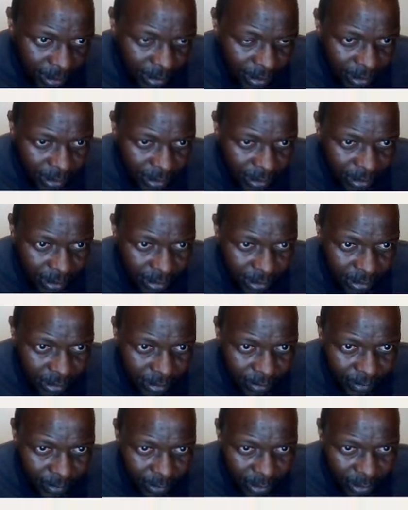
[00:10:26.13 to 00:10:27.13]
Oh,
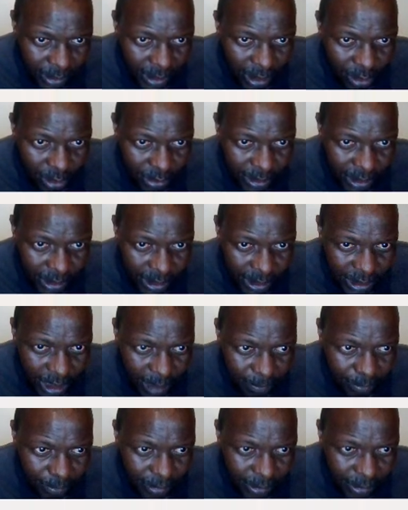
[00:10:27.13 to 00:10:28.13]
okay, I'll take it
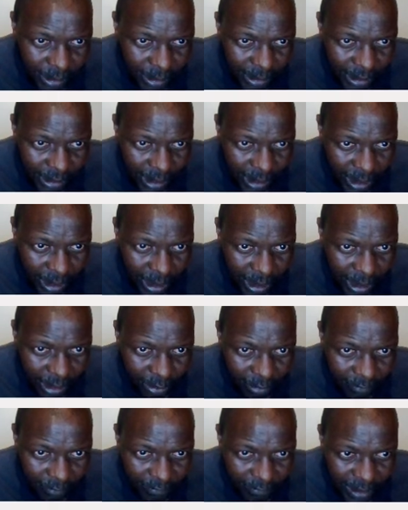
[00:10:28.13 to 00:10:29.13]
up because I
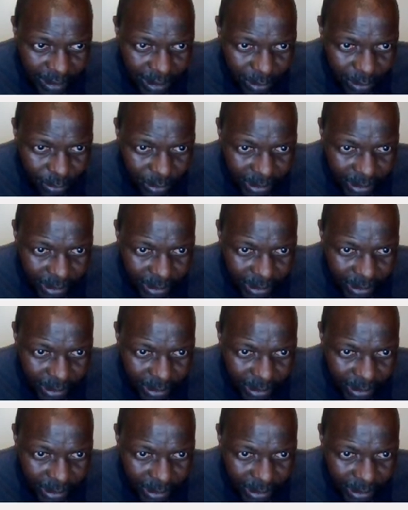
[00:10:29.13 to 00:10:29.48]
obviously don't